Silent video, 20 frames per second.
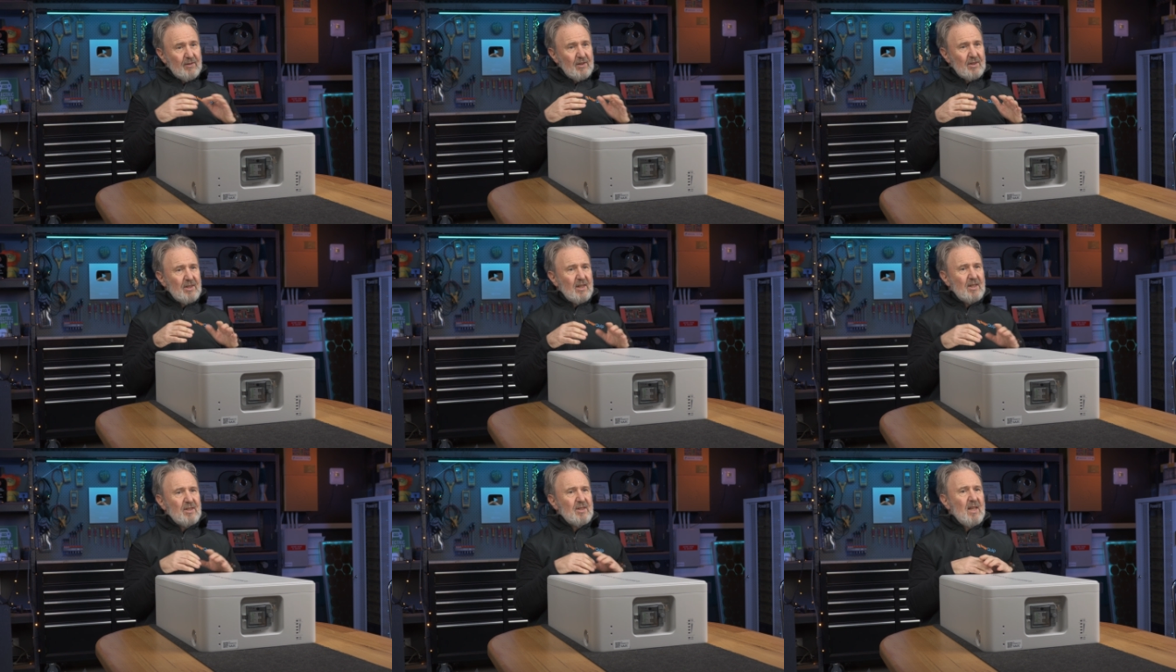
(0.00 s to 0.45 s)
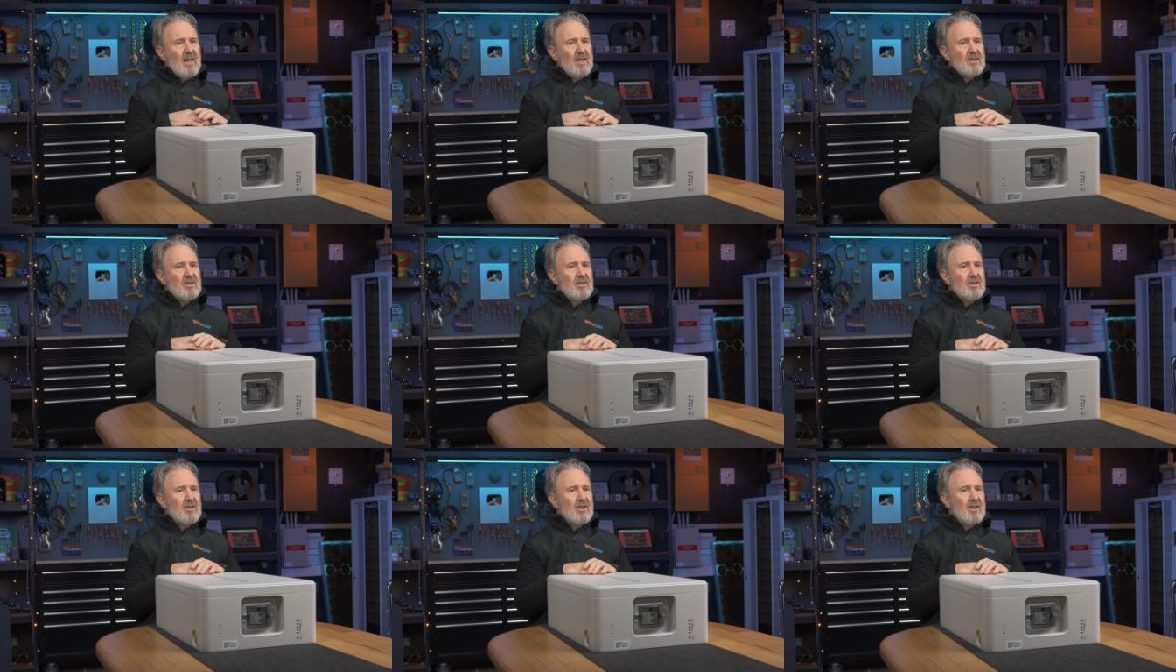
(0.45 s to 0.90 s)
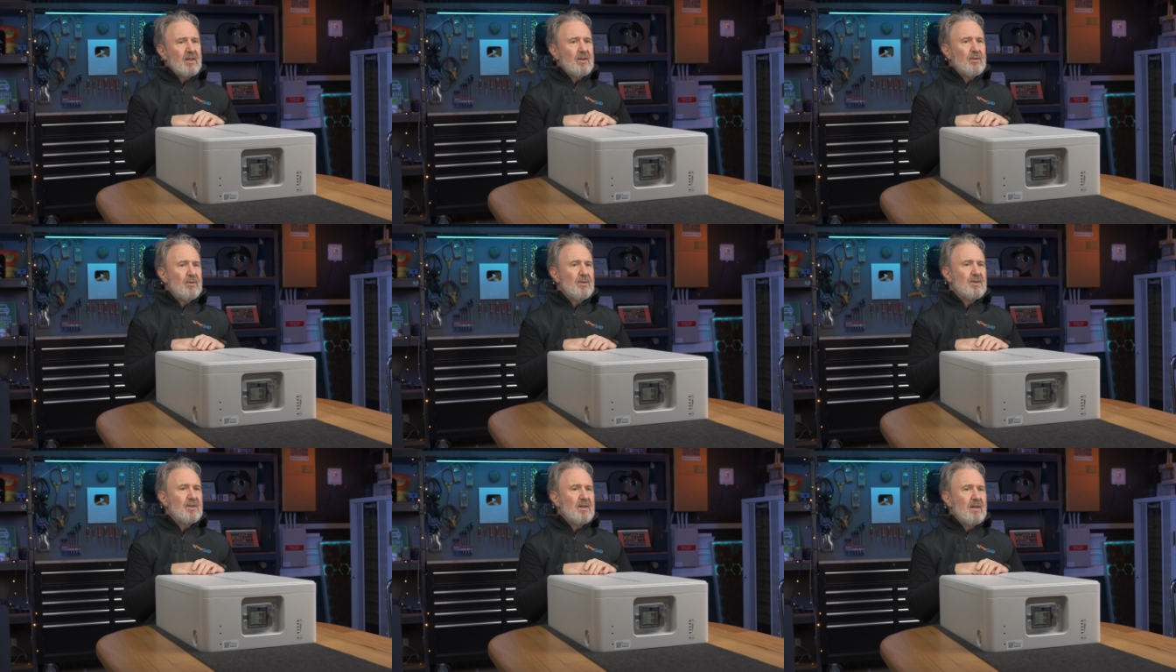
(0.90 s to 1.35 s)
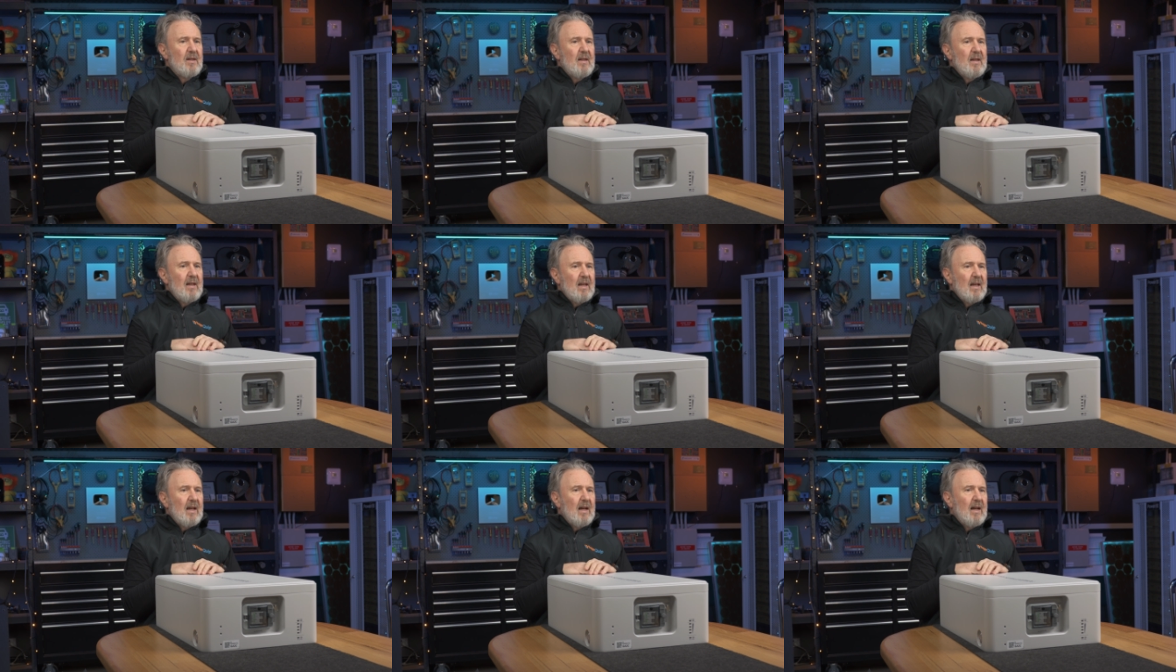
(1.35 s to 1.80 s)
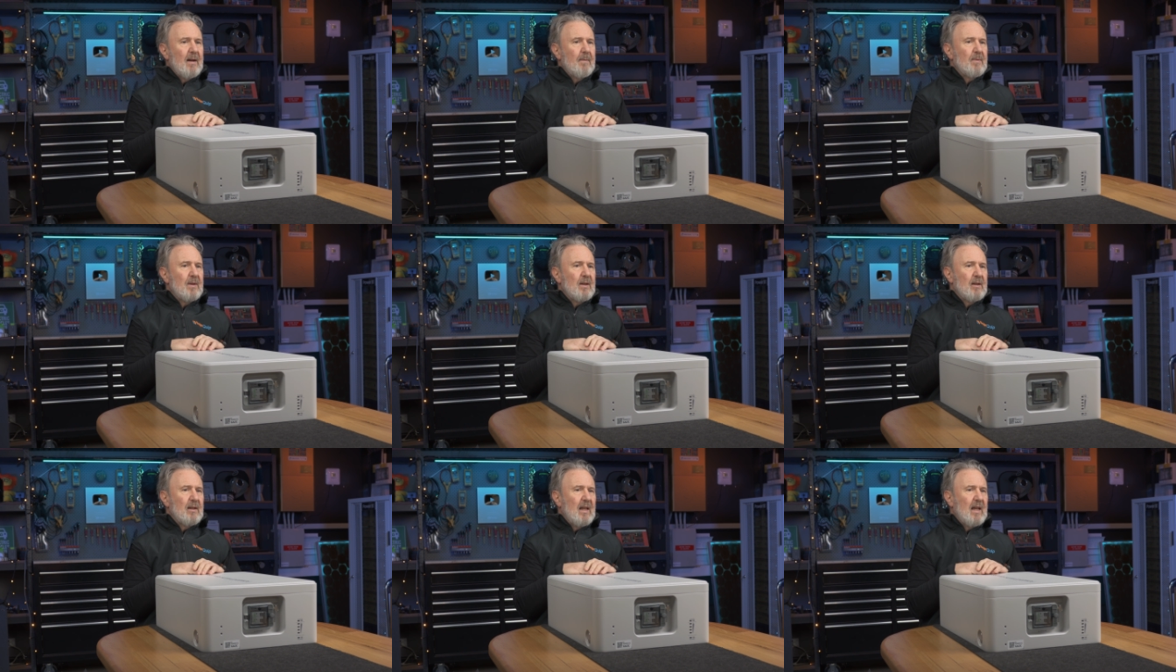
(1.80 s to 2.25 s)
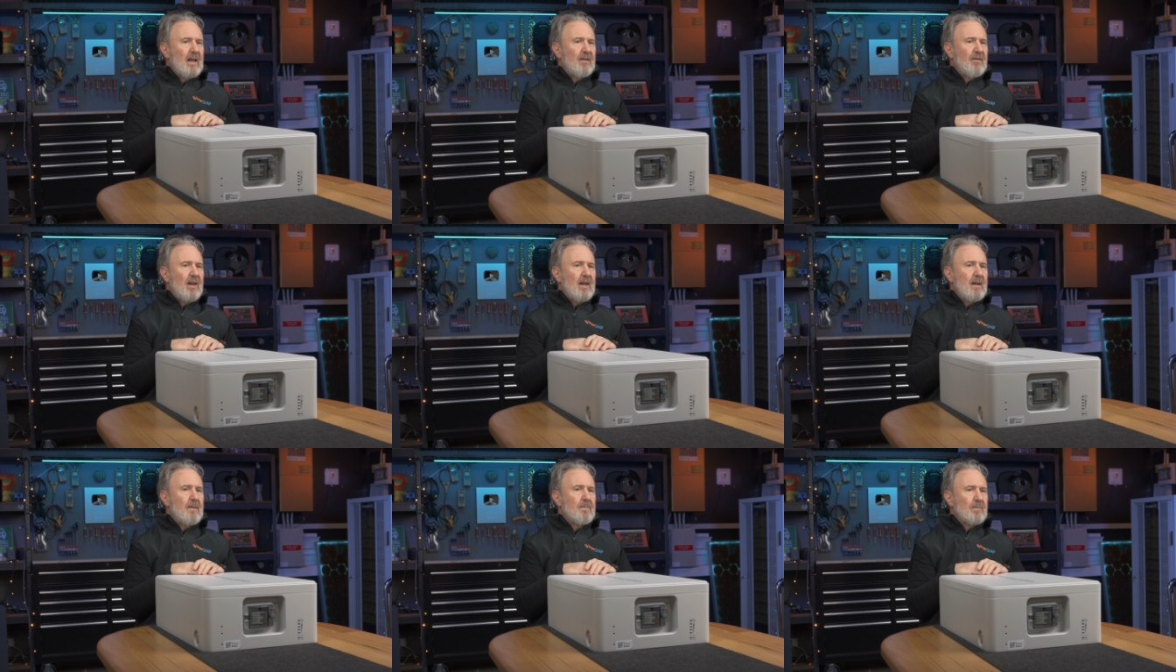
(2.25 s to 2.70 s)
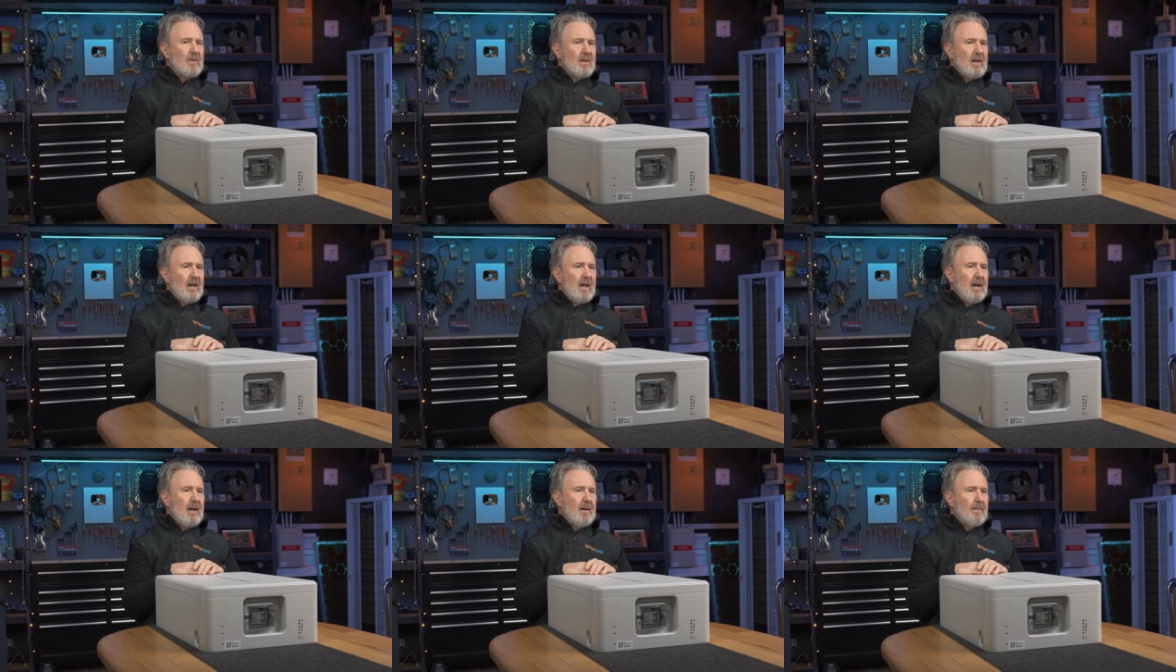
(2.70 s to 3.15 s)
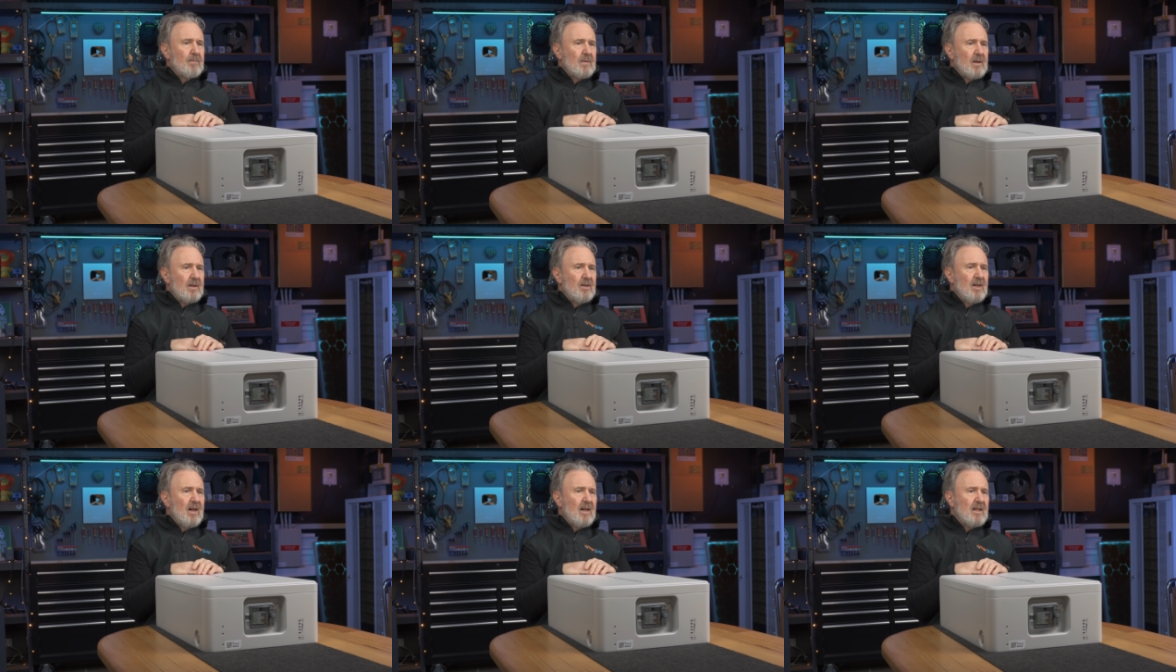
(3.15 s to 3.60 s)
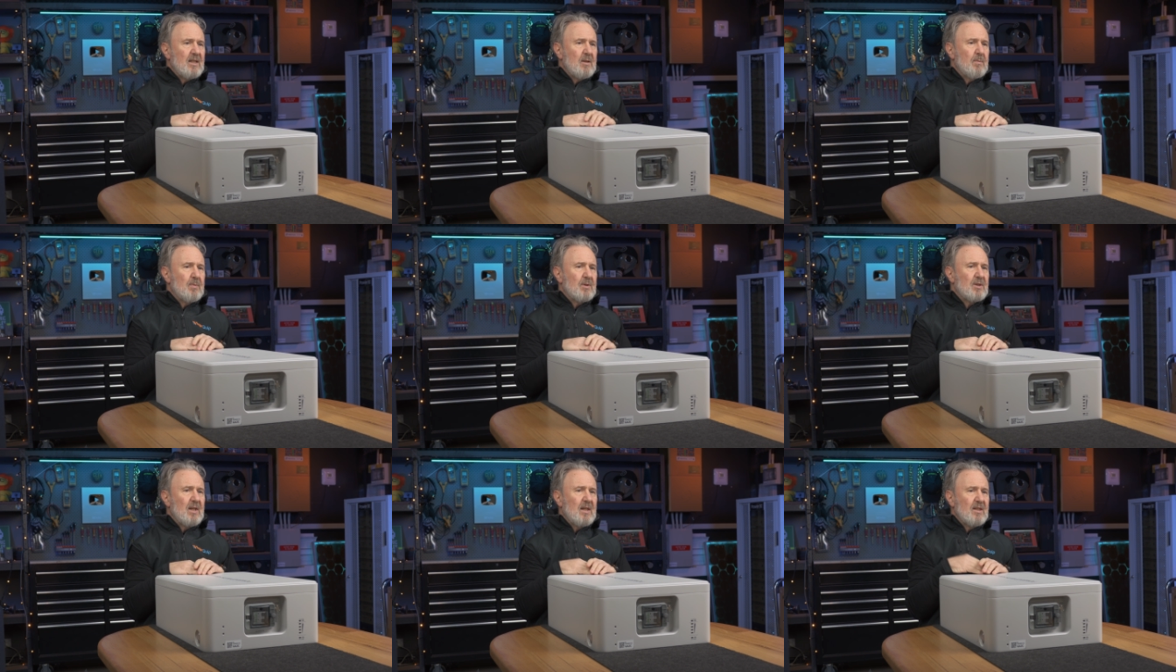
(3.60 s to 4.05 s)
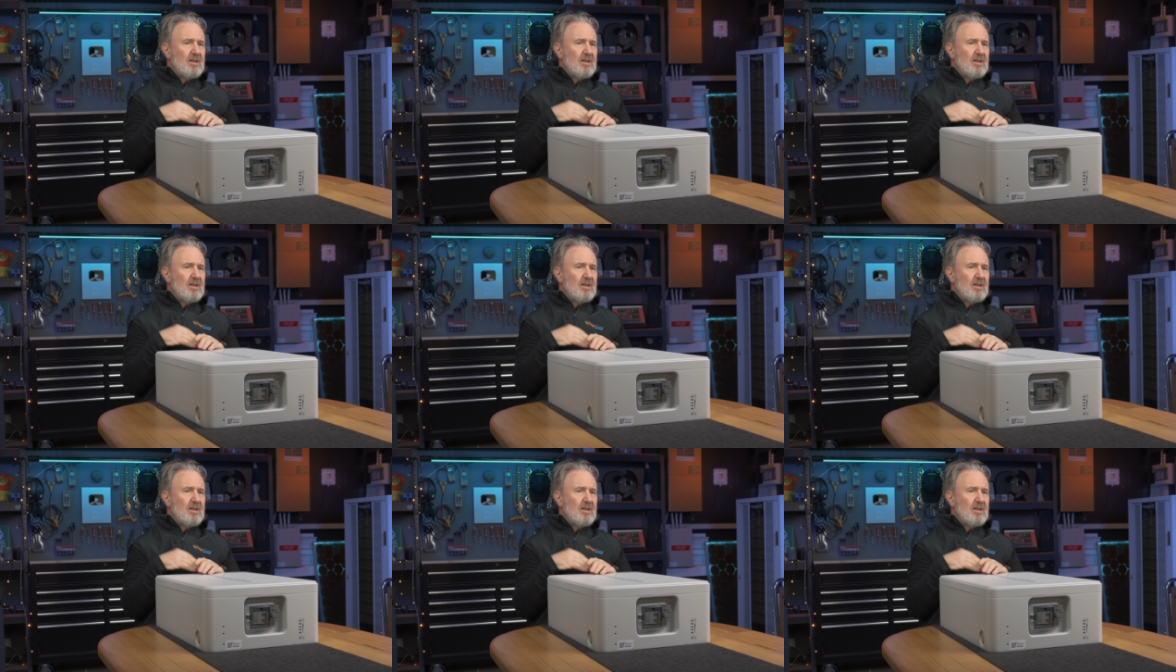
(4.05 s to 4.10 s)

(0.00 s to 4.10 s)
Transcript: 6000 cycles, um, it'll have a 90% uh,